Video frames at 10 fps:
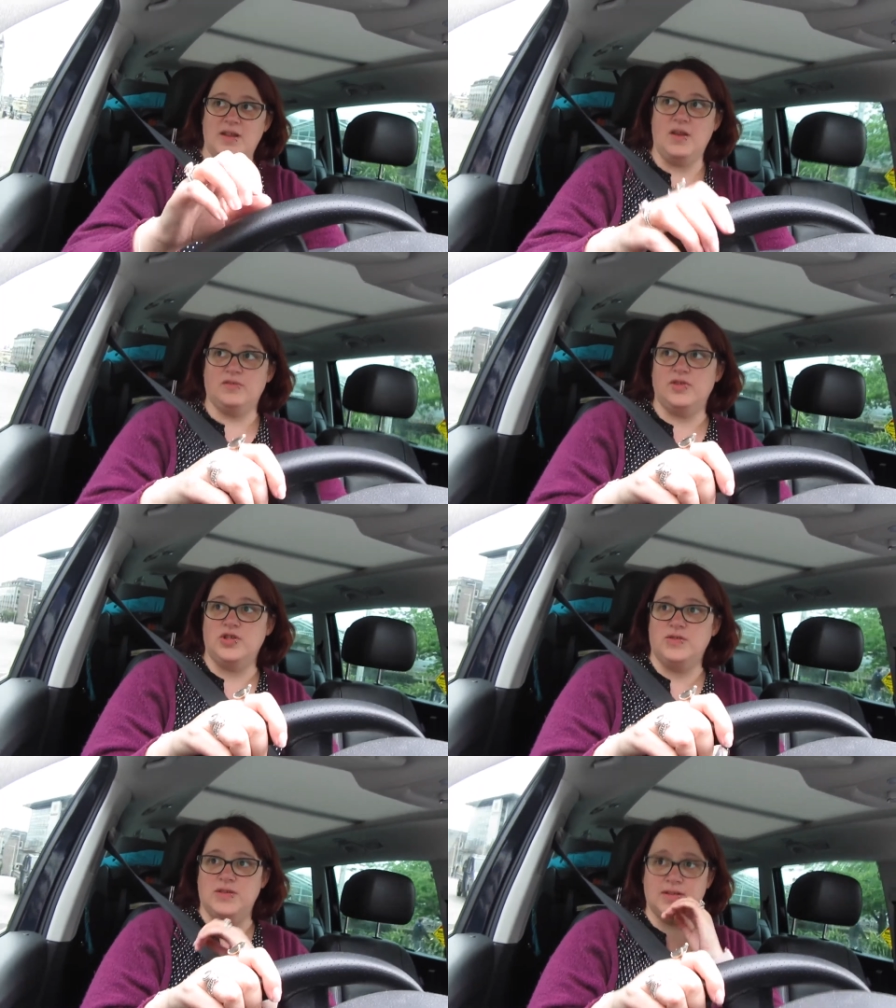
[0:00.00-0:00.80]
dental
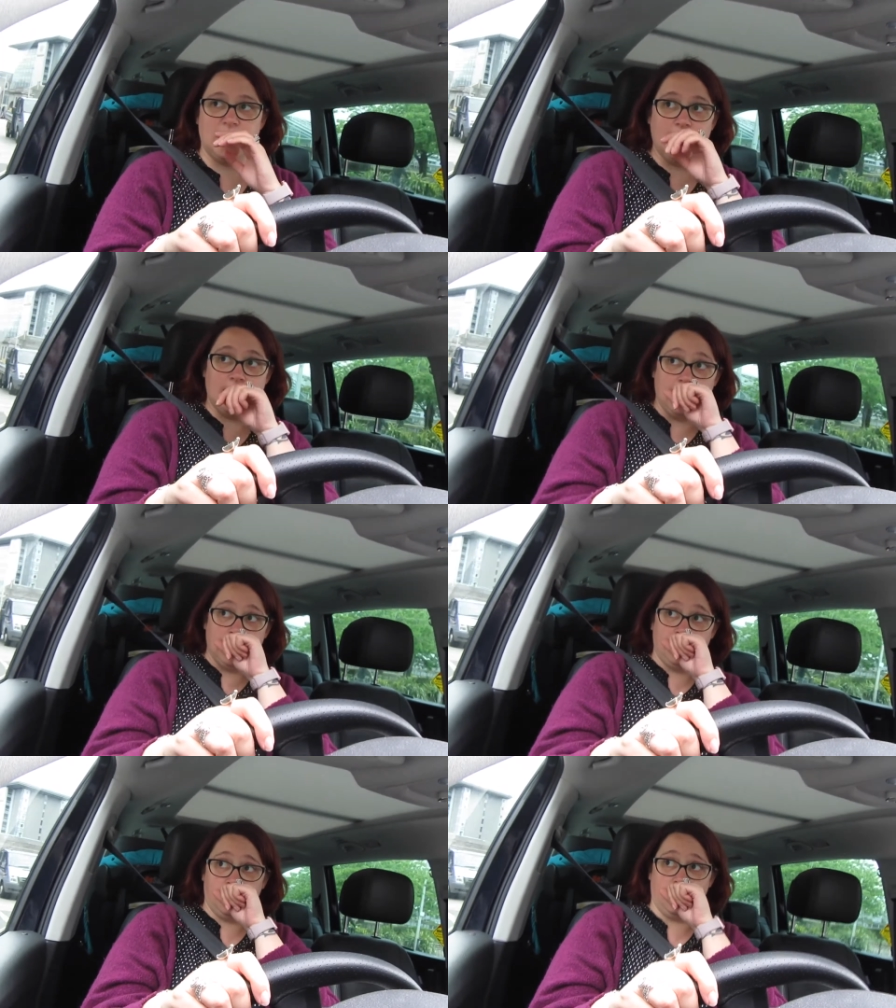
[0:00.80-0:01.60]
nurse uses,
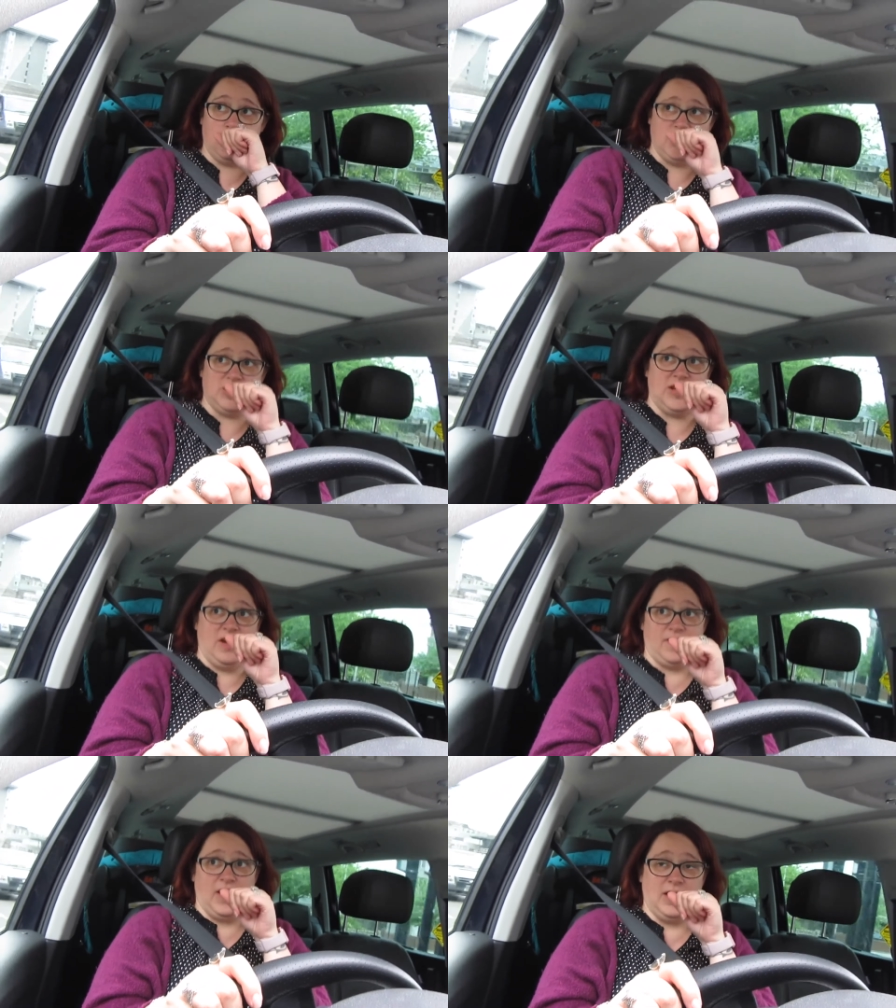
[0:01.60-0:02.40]
which is
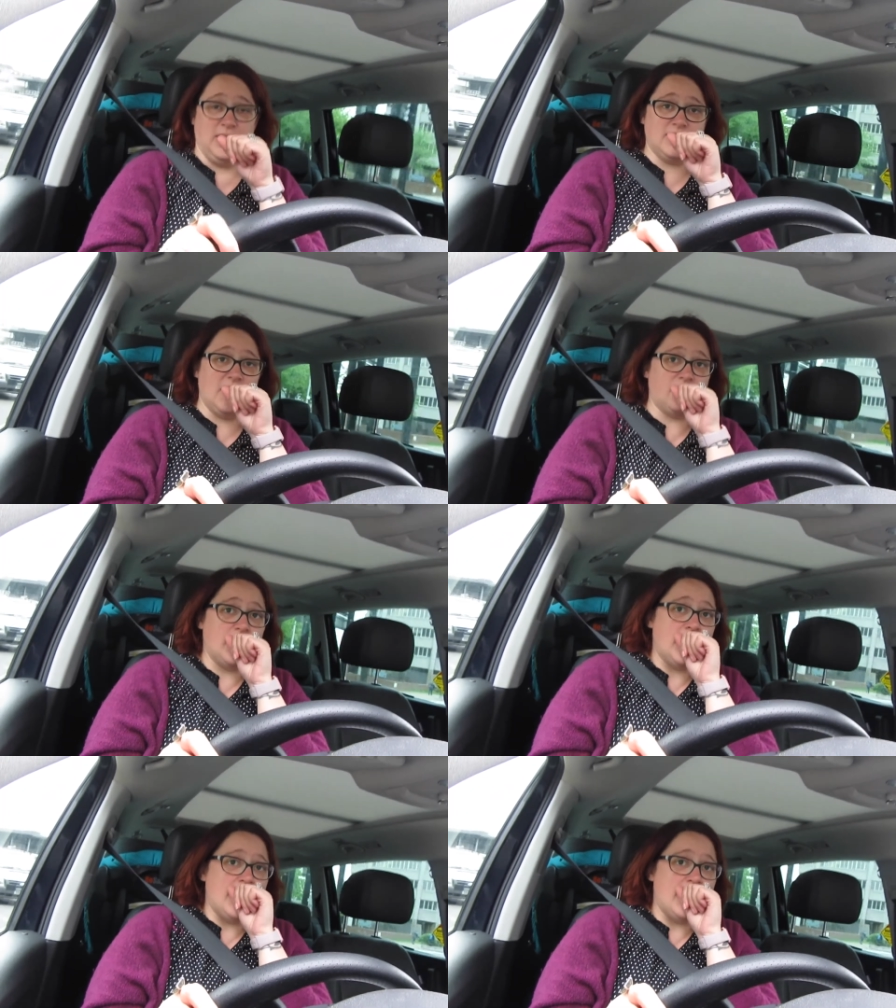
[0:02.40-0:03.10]
terrifying in itself.